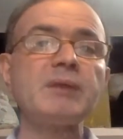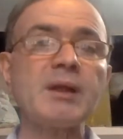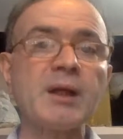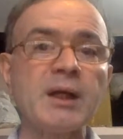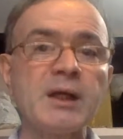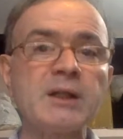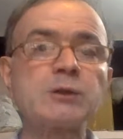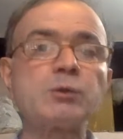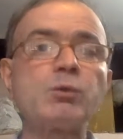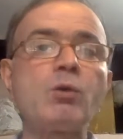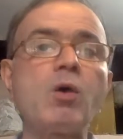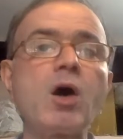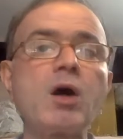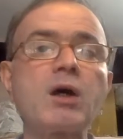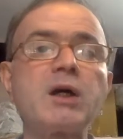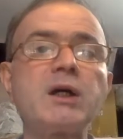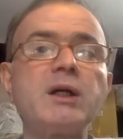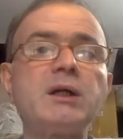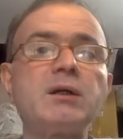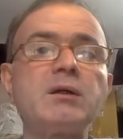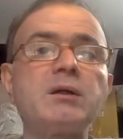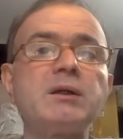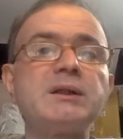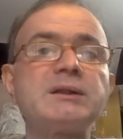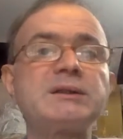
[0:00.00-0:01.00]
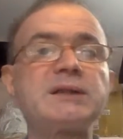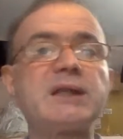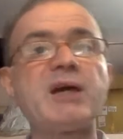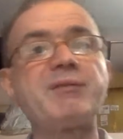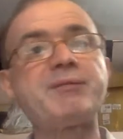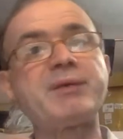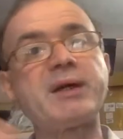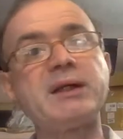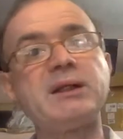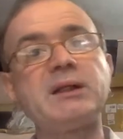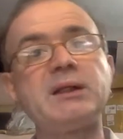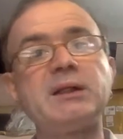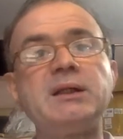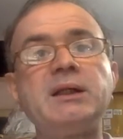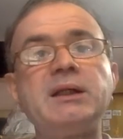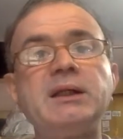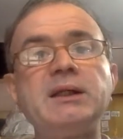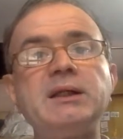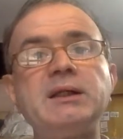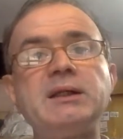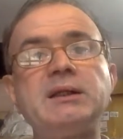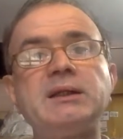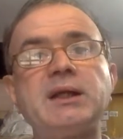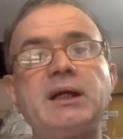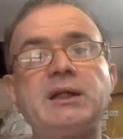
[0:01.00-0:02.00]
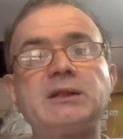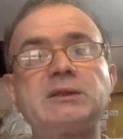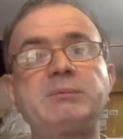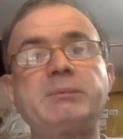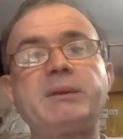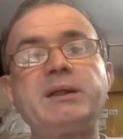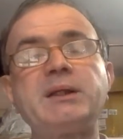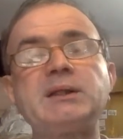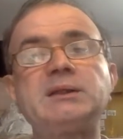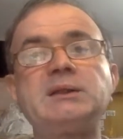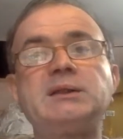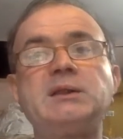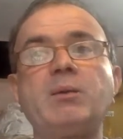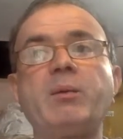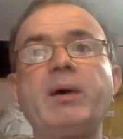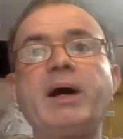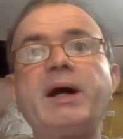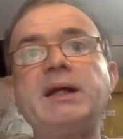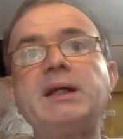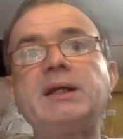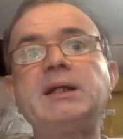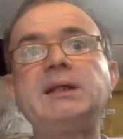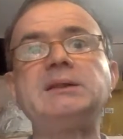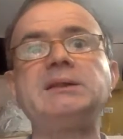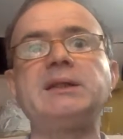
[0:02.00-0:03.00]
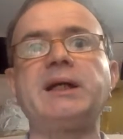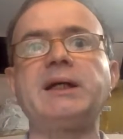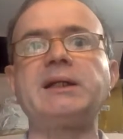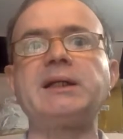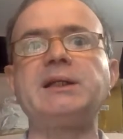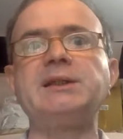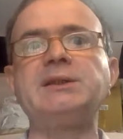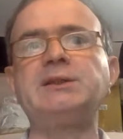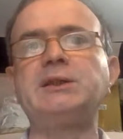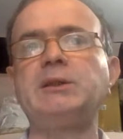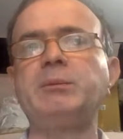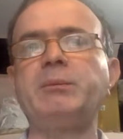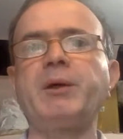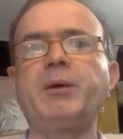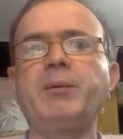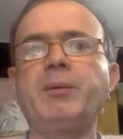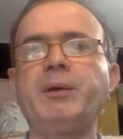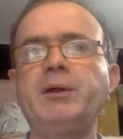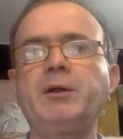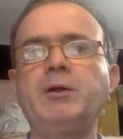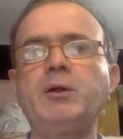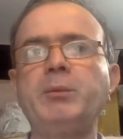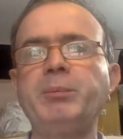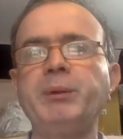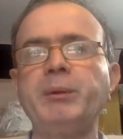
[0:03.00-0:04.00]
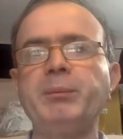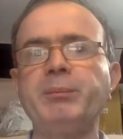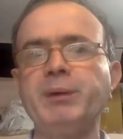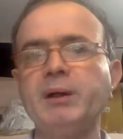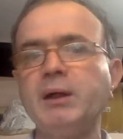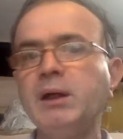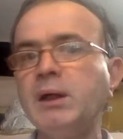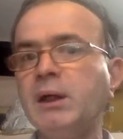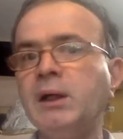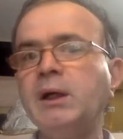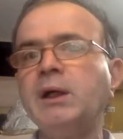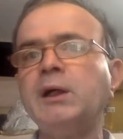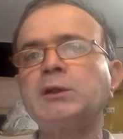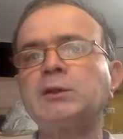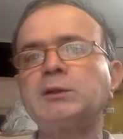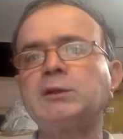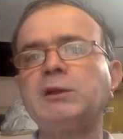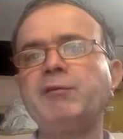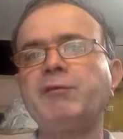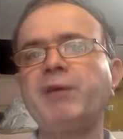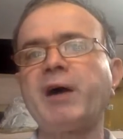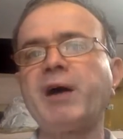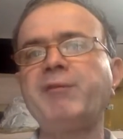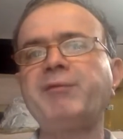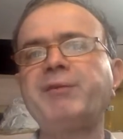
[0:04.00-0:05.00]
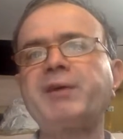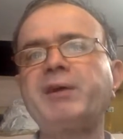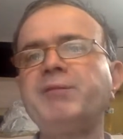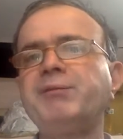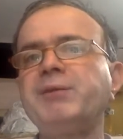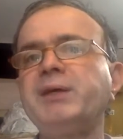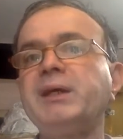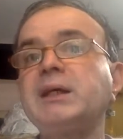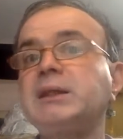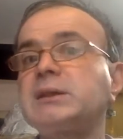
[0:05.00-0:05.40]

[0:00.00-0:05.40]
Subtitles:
has walked into his life and the husband is dividing his attention between two people. So the wife can feel